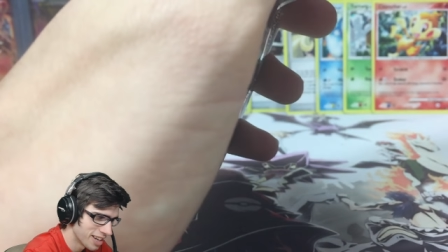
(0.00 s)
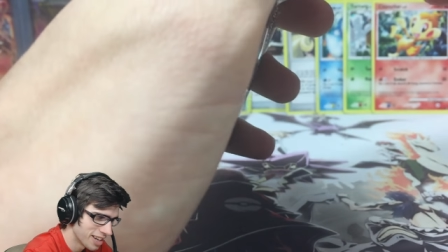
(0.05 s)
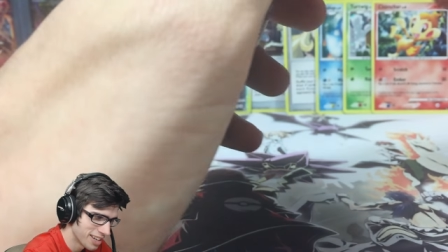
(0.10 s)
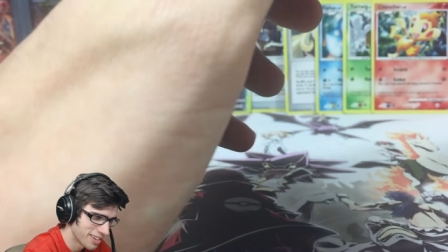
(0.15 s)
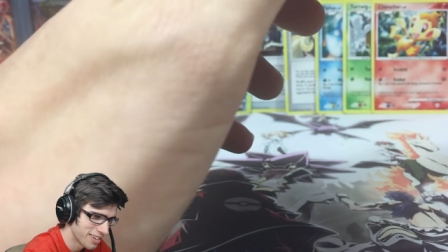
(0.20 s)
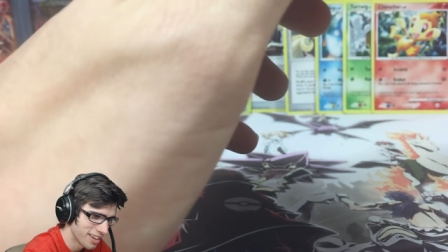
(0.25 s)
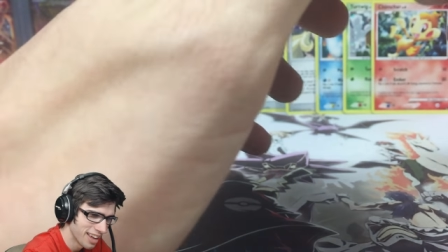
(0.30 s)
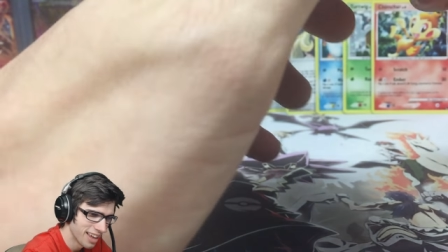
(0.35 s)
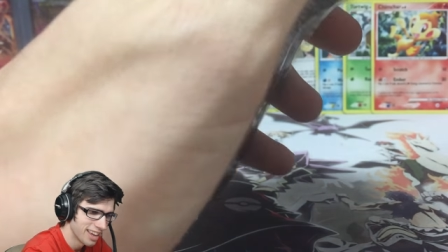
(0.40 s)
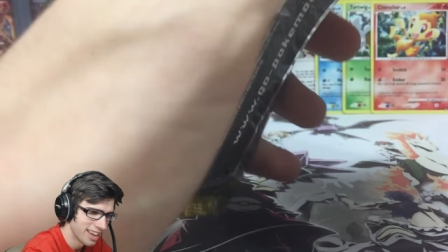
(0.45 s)

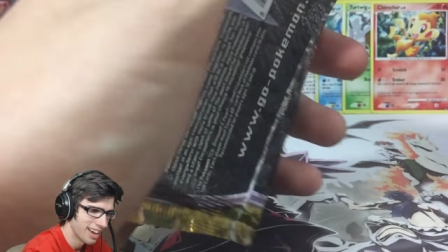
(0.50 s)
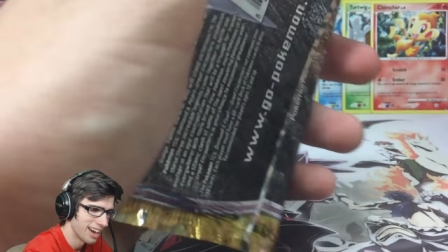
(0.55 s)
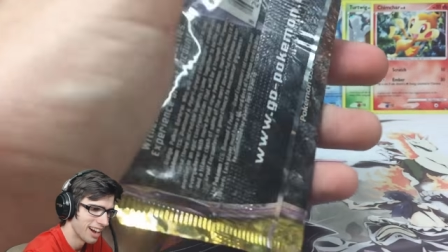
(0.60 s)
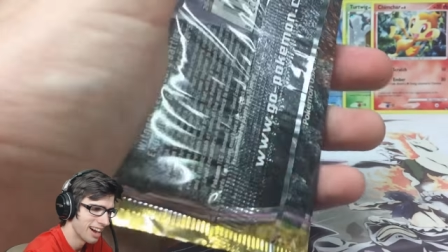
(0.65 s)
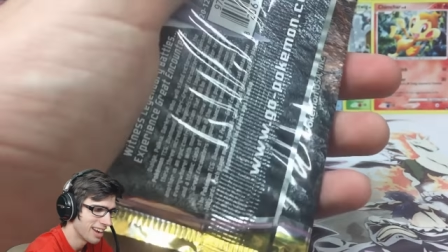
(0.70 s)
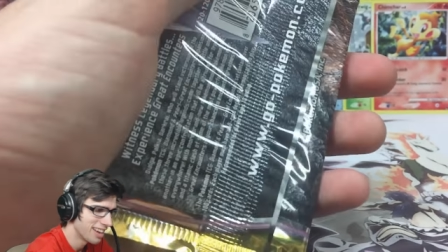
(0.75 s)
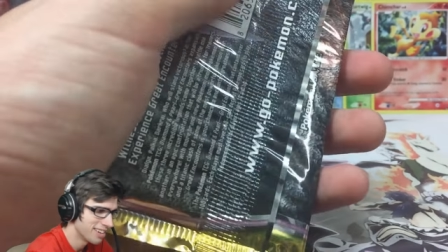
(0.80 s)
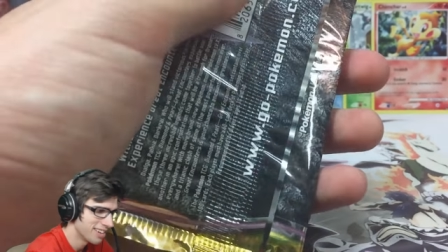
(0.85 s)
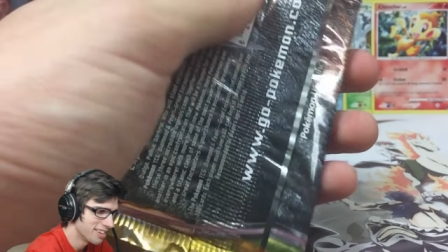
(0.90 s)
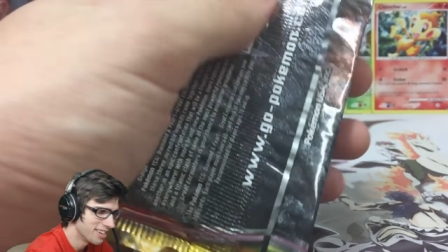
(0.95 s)

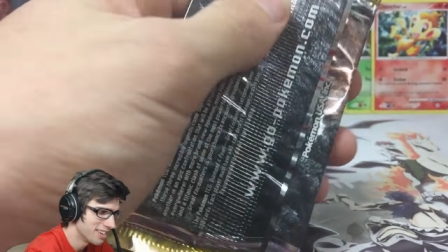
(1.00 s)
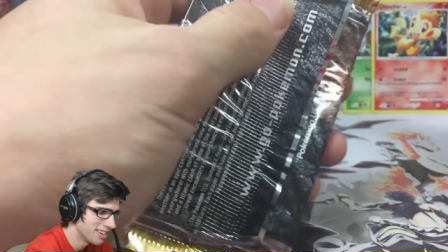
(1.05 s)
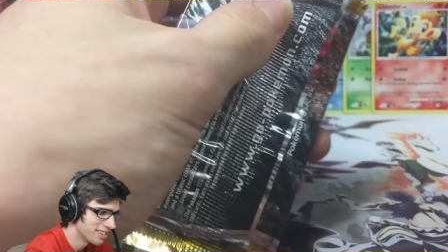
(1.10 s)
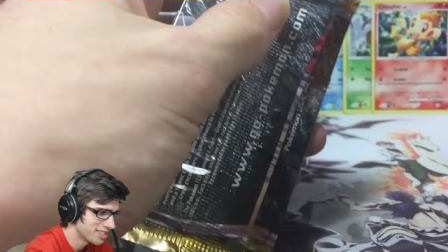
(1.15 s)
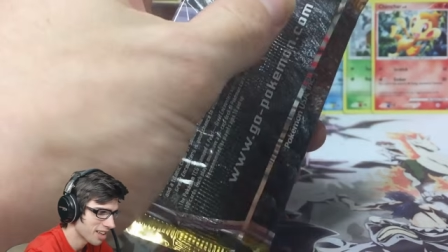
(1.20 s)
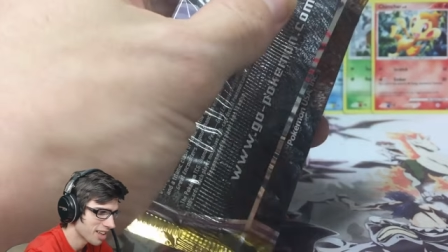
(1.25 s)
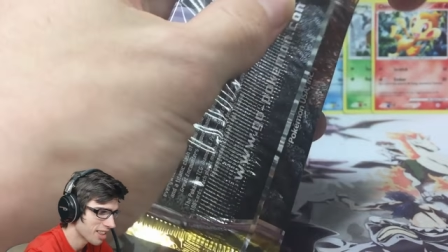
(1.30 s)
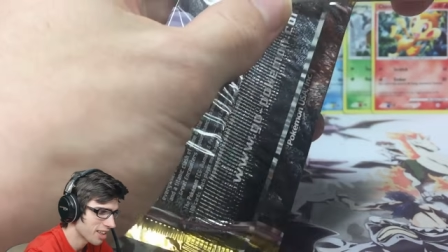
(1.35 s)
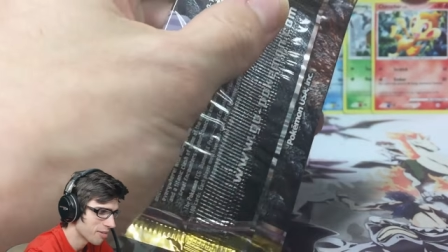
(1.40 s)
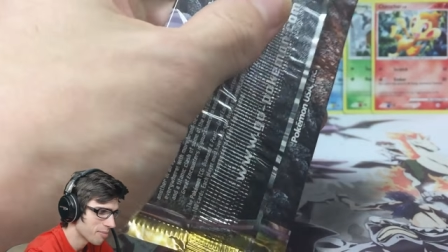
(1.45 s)

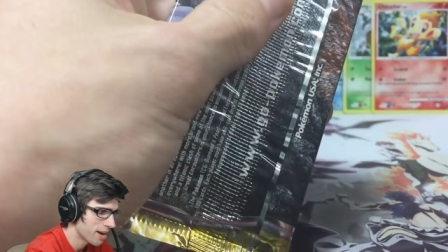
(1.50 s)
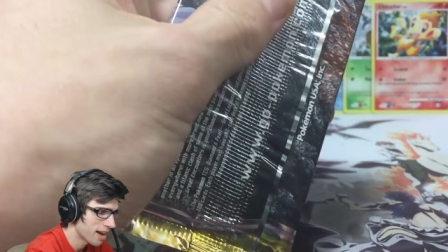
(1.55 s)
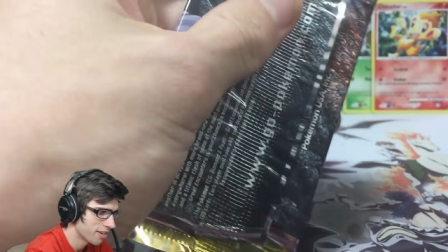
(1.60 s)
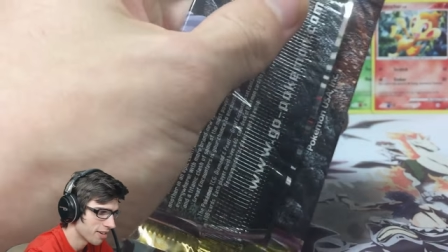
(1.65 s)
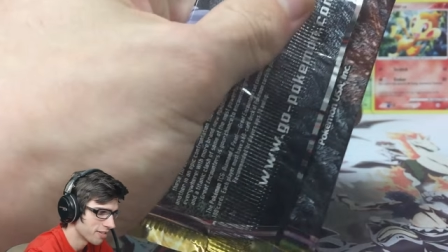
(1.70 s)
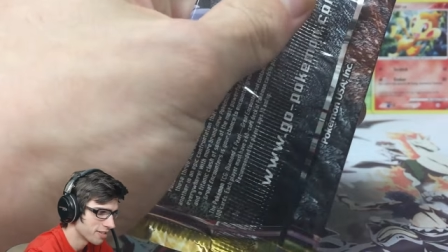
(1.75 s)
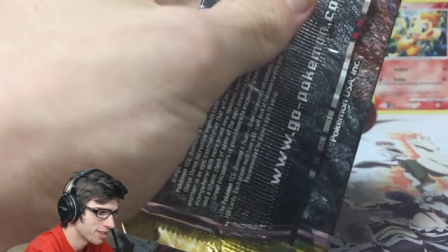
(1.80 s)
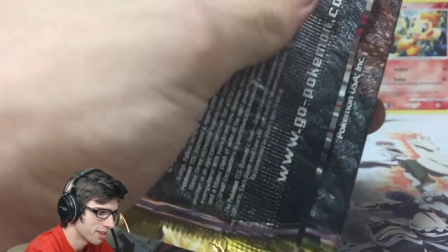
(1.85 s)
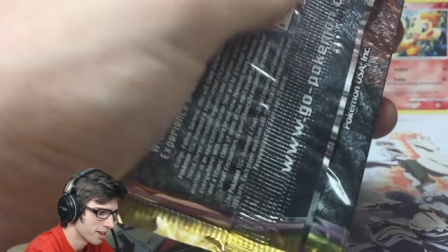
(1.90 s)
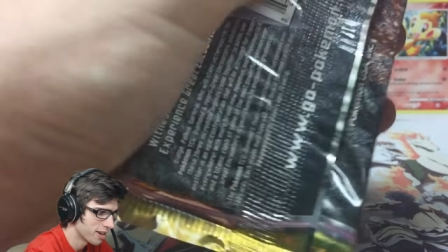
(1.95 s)
It was
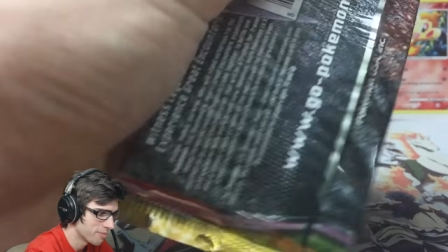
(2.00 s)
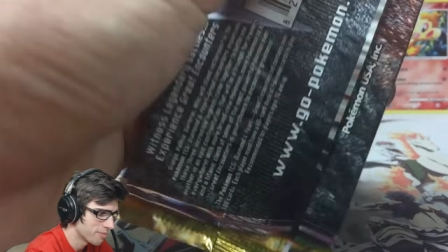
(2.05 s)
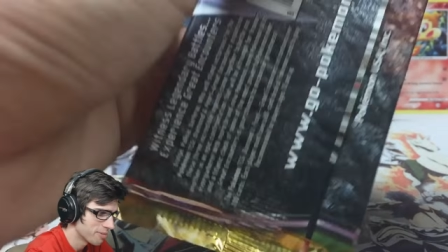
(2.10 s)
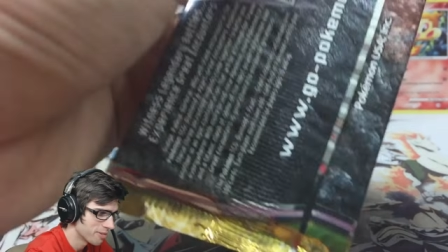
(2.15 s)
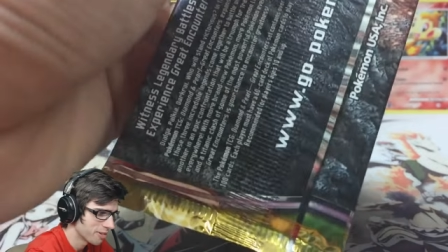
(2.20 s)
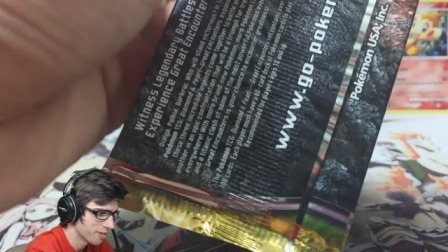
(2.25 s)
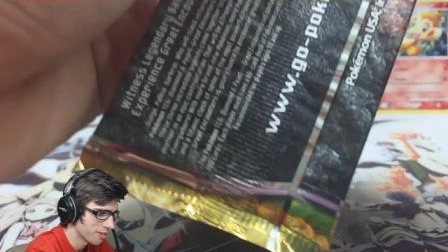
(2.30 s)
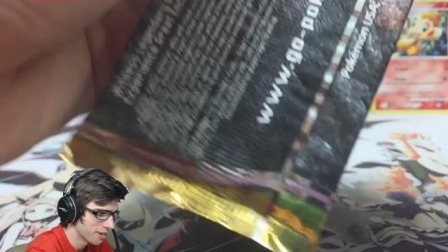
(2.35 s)
only a matter of time